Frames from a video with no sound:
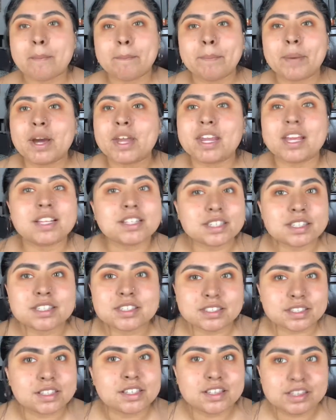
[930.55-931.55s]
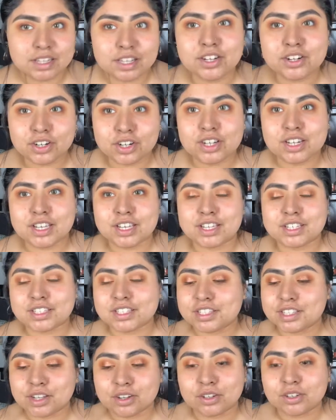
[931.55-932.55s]
but it's literally, it's
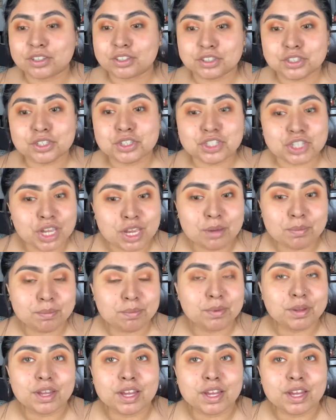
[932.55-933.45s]
still cheaper